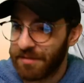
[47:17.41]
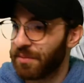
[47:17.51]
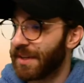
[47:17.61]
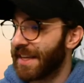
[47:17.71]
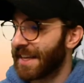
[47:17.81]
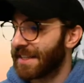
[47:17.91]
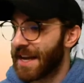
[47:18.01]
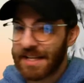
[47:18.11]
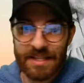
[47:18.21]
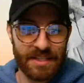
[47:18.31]
We're like
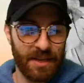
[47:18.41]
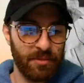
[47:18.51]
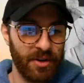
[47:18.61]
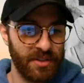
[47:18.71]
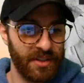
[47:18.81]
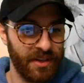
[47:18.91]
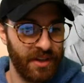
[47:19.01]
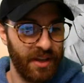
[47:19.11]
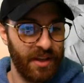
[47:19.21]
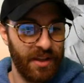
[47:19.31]
exactly the same person.
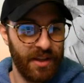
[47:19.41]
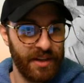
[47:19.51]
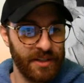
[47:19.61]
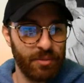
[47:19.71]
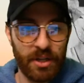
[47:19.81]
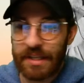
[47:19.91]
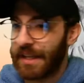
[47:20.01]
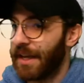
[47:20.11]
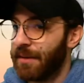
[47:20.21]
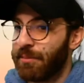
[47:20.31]
And his balding
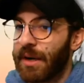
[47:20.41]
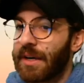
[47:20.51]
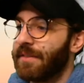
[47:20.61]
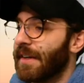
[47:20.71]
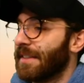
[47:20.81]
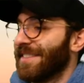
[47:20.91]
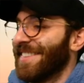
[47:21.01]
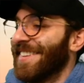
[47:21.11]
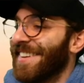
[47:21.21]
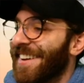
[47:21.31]
head, perfect.
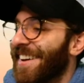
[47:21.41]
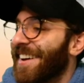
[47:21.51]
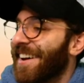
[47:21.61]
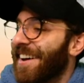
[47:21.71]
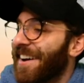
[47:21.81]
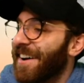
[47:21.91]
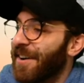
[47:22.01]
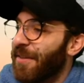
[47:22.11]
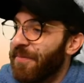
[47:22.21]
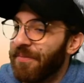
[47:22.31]

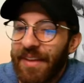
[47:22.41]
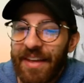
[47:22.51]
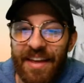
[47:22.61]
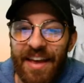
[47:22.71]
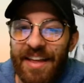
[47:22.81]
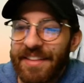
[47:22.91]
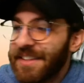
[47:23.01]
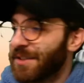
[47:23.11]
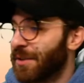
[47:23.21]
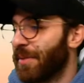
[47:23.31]
And
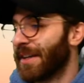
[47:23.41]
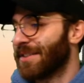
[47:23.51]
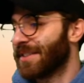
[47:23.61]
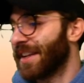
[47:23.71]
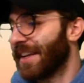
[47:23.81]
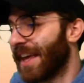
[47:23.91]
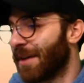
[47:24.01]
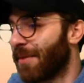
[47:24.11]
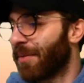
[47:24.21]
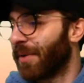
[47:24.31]
these are the pictures that he
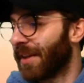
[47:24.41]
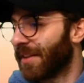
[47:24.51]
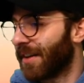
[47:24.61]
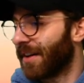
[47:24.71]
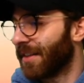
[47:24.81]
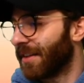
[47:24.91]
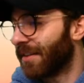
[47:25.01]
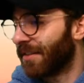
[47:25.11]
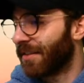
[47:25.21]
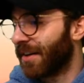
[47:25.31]
came up with on the
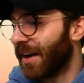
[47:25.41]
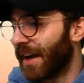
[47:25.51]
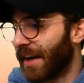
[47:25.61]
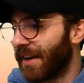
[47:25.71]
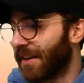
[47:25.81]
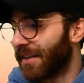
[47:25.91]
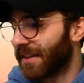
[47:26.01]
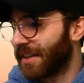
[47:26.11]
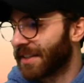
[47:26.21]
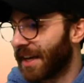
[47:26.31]
right.
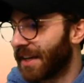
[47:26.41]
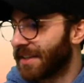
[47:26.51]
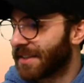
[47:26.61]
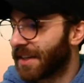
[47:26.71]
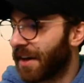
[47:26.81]
These guys.